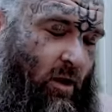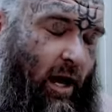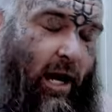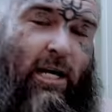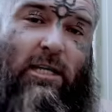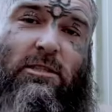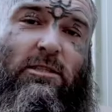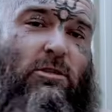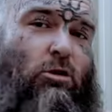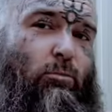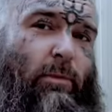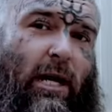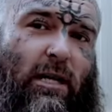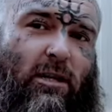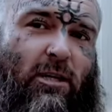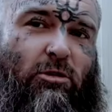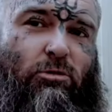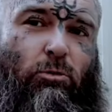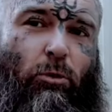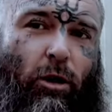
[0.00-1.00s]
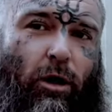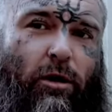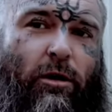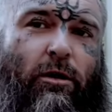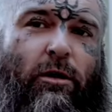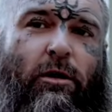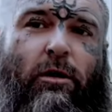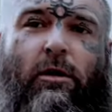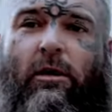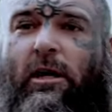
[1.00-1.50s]
I can still make this work,
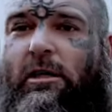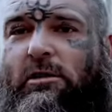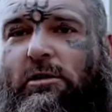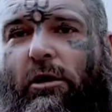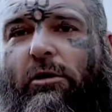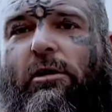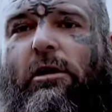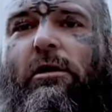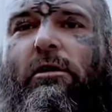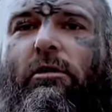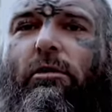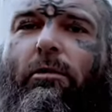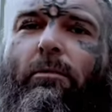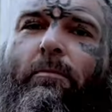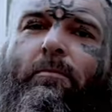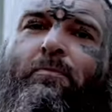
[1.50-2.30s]
and so can you.